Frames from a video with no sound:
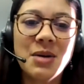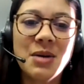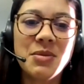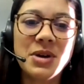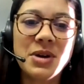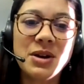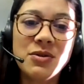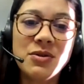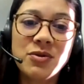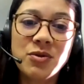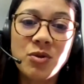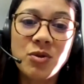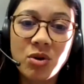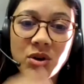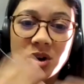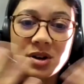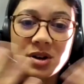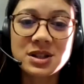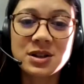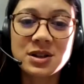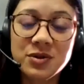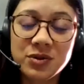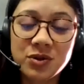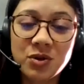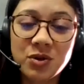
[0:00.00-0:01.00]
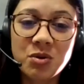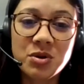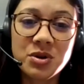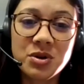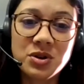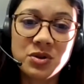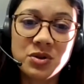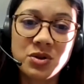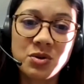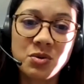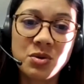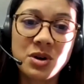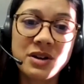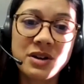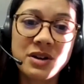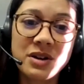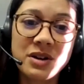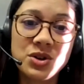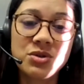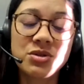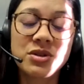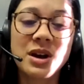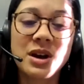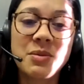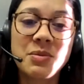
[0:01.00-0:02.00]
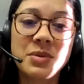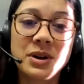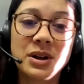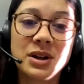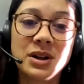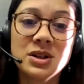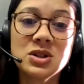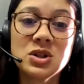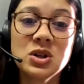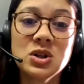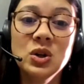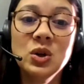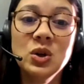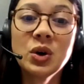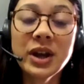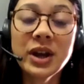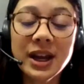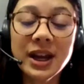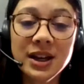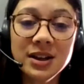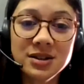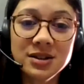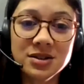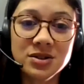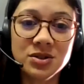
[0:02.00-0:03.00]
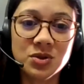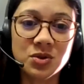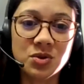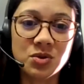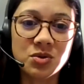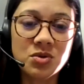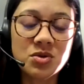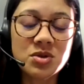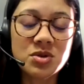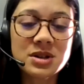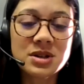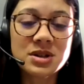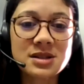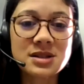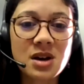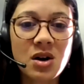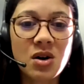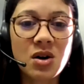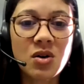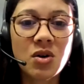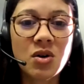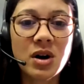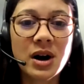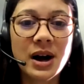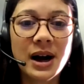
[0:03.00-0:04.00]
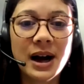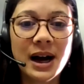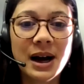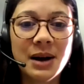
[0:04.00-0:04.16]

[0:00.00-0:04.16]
in forecasting forward to the work that Youth Capital is looking to do. So